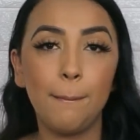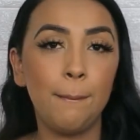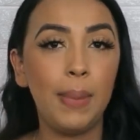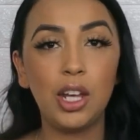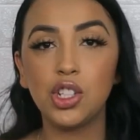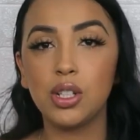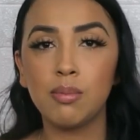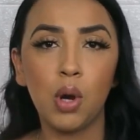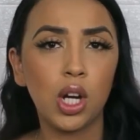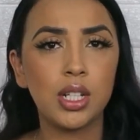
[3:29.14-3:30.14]
major
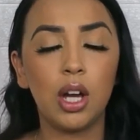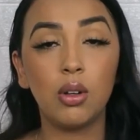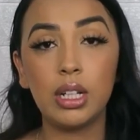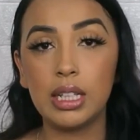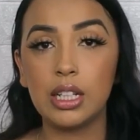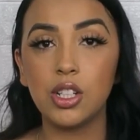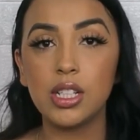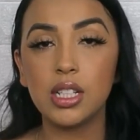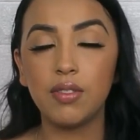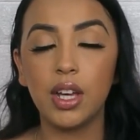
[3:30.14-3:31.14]
markdown
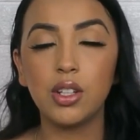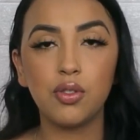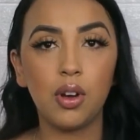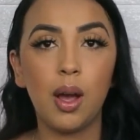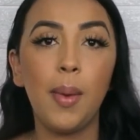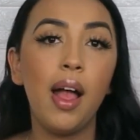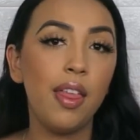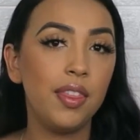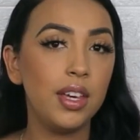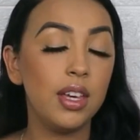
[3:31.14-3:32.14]
clearance event from
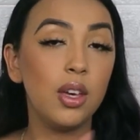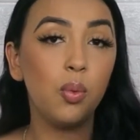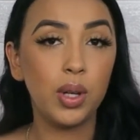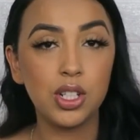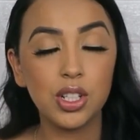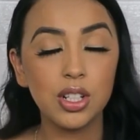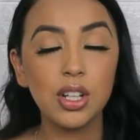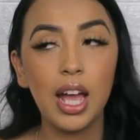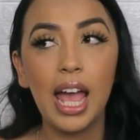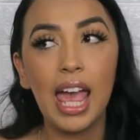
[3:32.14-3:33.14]
the
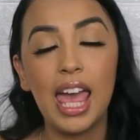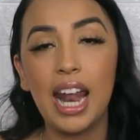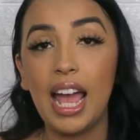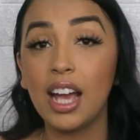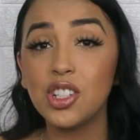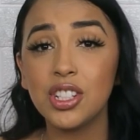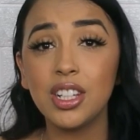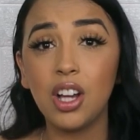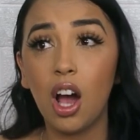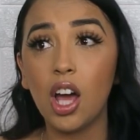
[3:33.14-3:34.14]
winter, and I actually
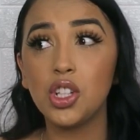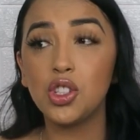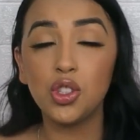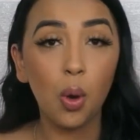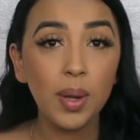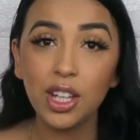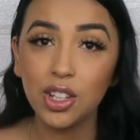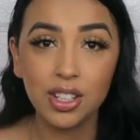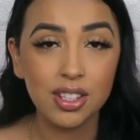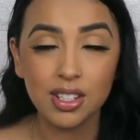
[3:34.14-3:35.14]
got so many
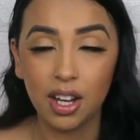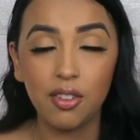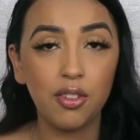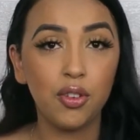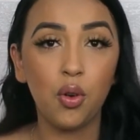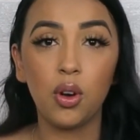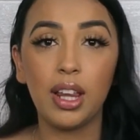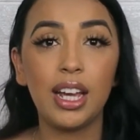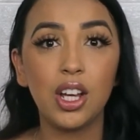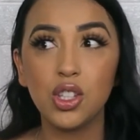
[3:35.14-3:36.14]
good stuff for
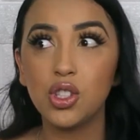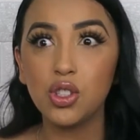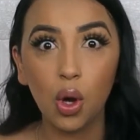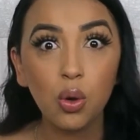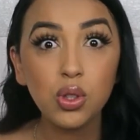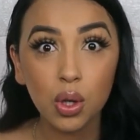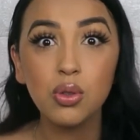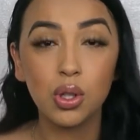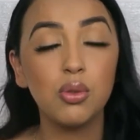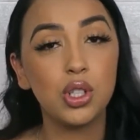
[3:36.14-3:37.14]
like so so
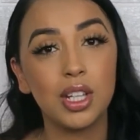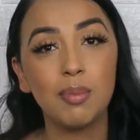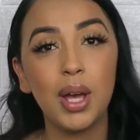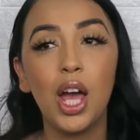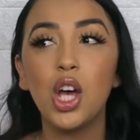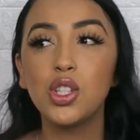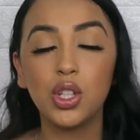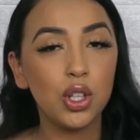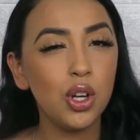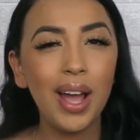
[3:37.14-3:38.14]
so cheap. So
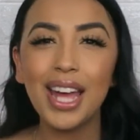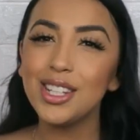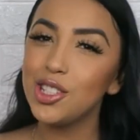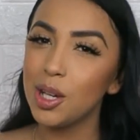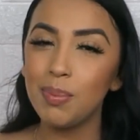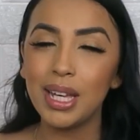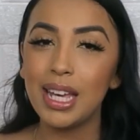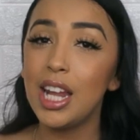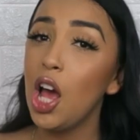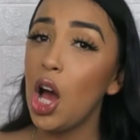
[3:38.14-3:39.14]
you know I had to jump
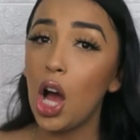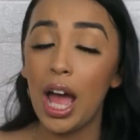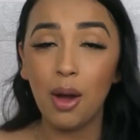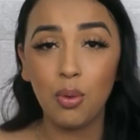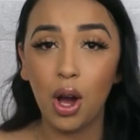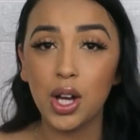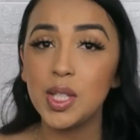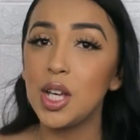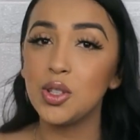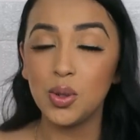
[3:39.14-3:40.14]
in at Ross
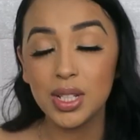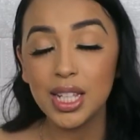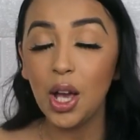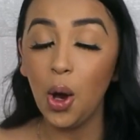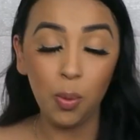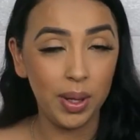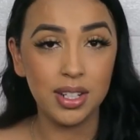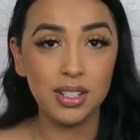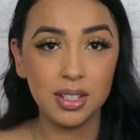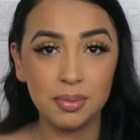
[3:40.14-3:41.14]
as soon as they
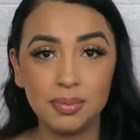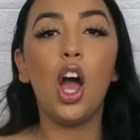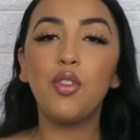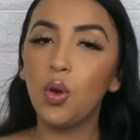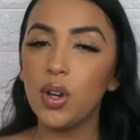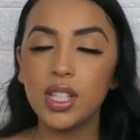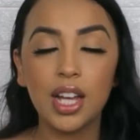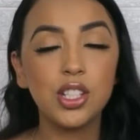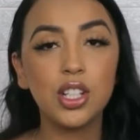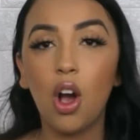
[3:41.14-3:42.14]
opened. Of course, I
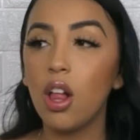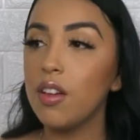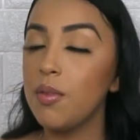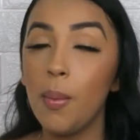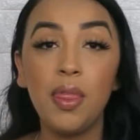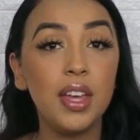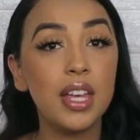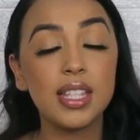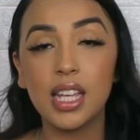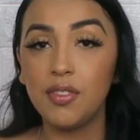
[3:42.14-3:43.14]
took all of
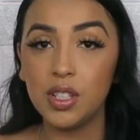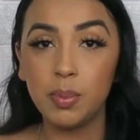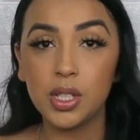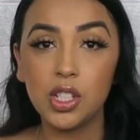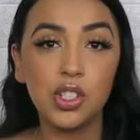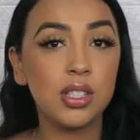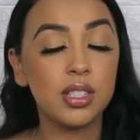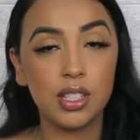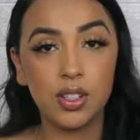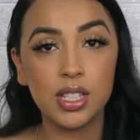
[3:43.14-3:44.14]
the safety procedures
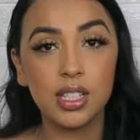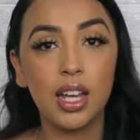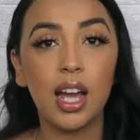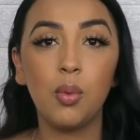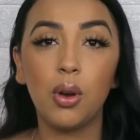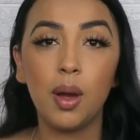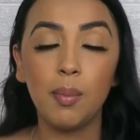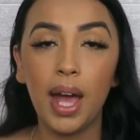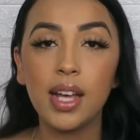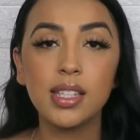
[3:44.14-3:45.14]
seriously. I wore a
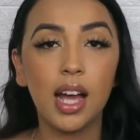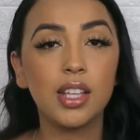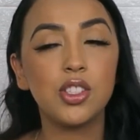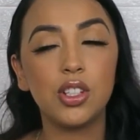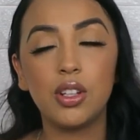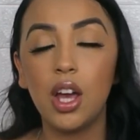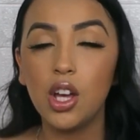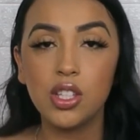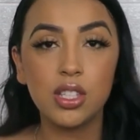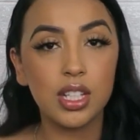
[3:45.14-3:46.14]
mask, I stood
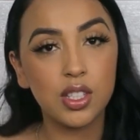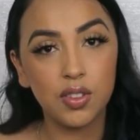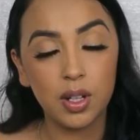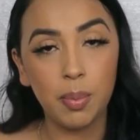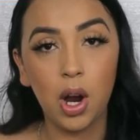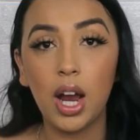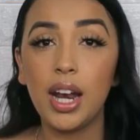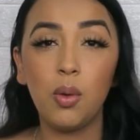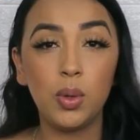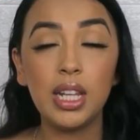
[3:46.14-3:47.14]
six feet apart,
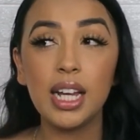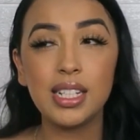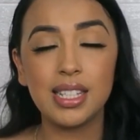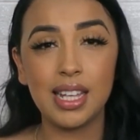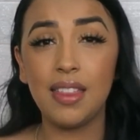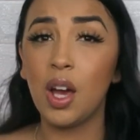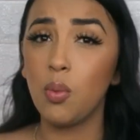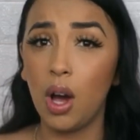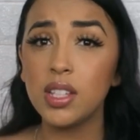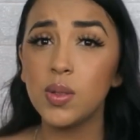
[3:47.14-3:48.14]
and I would like to say that
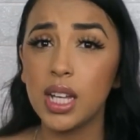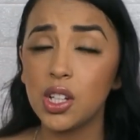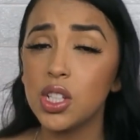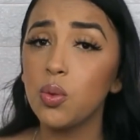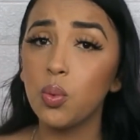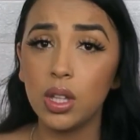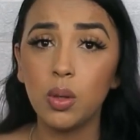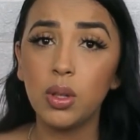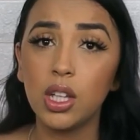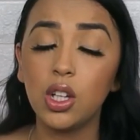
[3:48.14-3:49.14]
Ross is actually really,
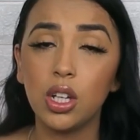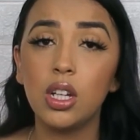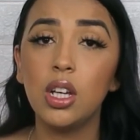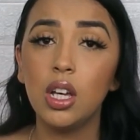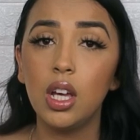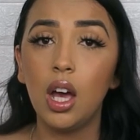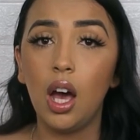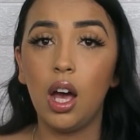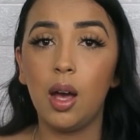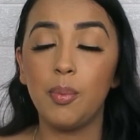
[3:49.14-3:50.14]
really good
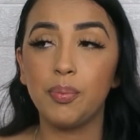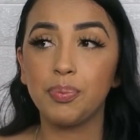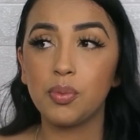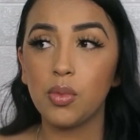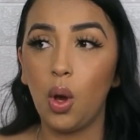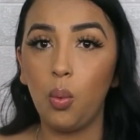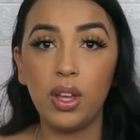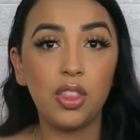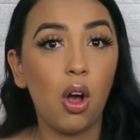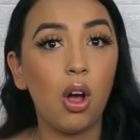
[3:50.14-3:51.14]
um,
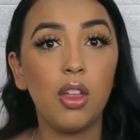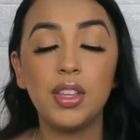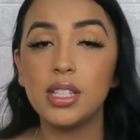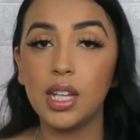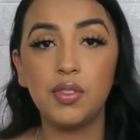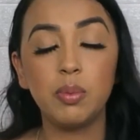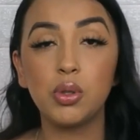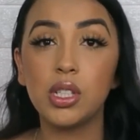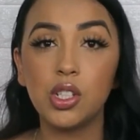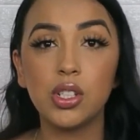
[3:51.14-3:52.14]
with all the safety
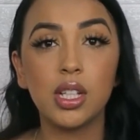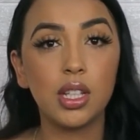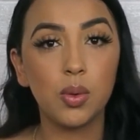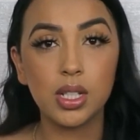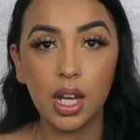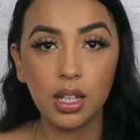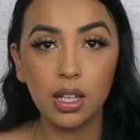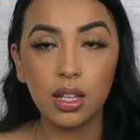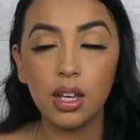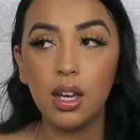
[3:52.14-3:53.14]
procedures that they were
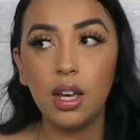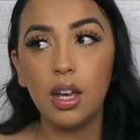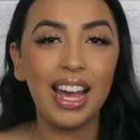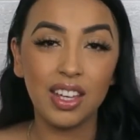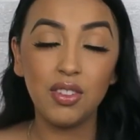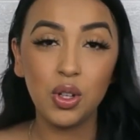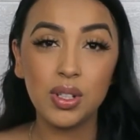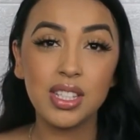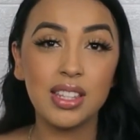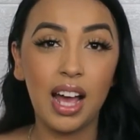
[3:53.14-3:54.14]
taking. I even
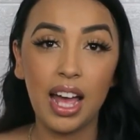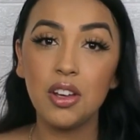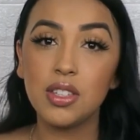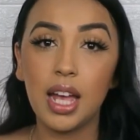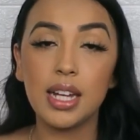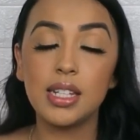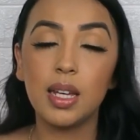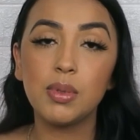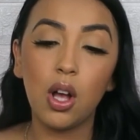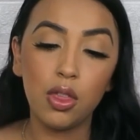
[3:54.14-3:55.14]
noticed in the aisles they had
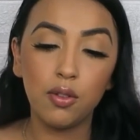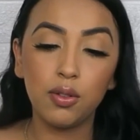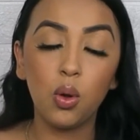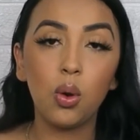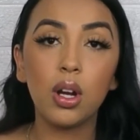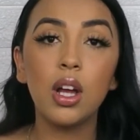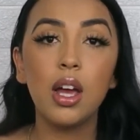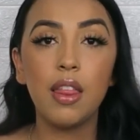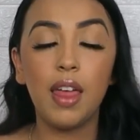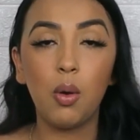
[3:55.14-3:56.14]
tapes on the floor
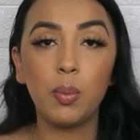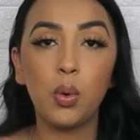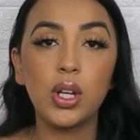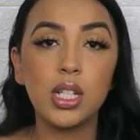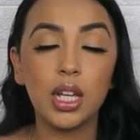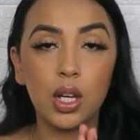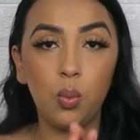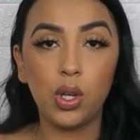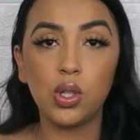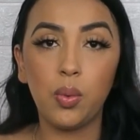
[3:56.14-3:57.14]
that were pointing in
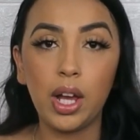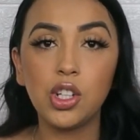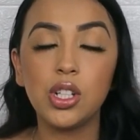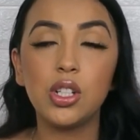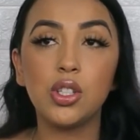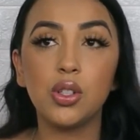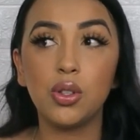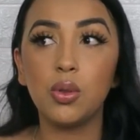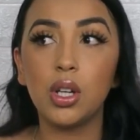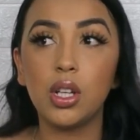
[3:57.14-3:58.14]
one direction, so
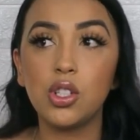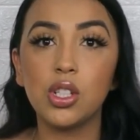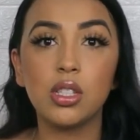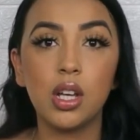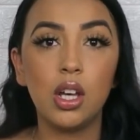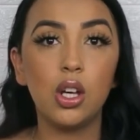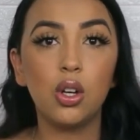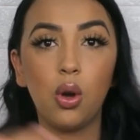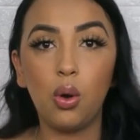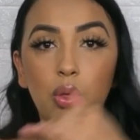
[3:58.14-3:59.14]
you couldn't just
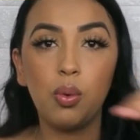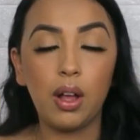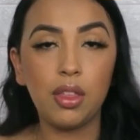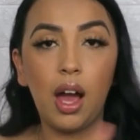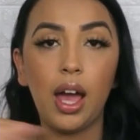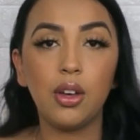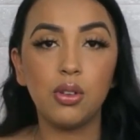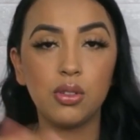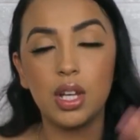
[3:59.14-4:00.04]
go throughout the aisles